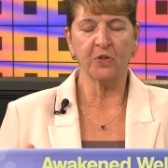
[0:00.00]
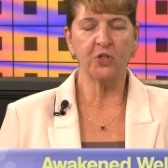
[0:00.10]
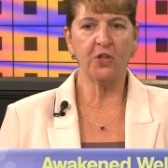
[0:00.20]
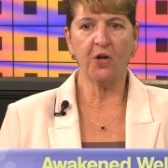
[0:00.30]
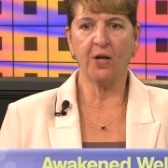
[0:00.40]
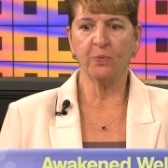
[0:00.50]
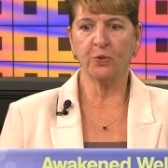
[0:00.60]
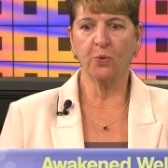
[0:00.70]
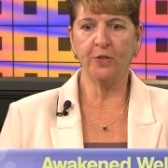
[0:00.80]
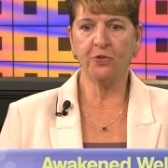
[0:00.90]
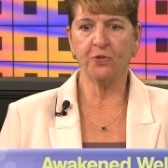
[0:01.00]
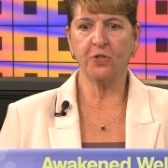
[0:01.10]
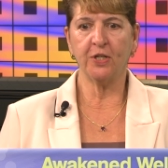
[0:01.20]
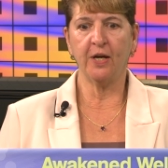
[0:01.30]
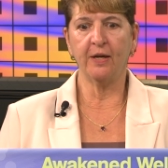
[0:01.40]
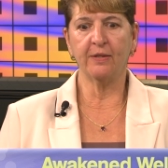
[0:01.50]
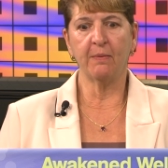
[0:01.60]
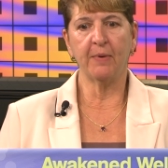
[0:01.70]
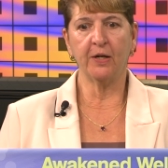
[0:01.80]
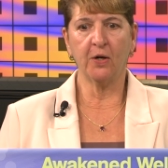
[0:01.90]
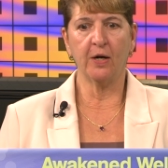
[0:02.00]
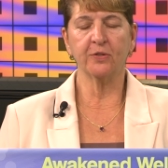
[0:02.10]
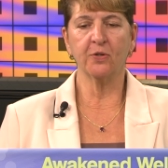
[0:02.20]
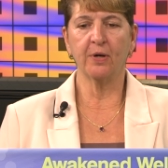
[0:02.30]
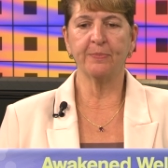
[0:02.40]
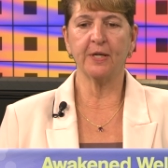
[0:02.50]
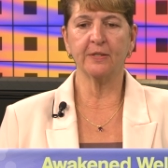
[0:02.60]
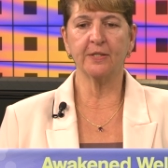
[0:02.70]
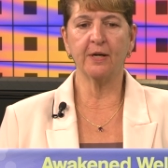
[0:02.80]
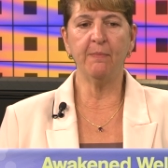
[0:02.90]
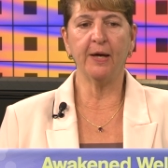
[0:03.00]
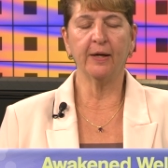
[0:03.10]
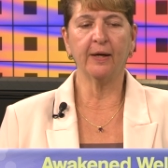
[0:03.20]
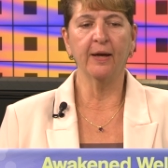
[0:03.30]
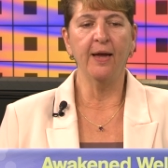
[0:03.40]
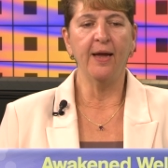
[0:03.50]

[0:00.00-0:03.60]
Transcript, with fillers: thought it was oysters she ate that might have caused her upset stomach.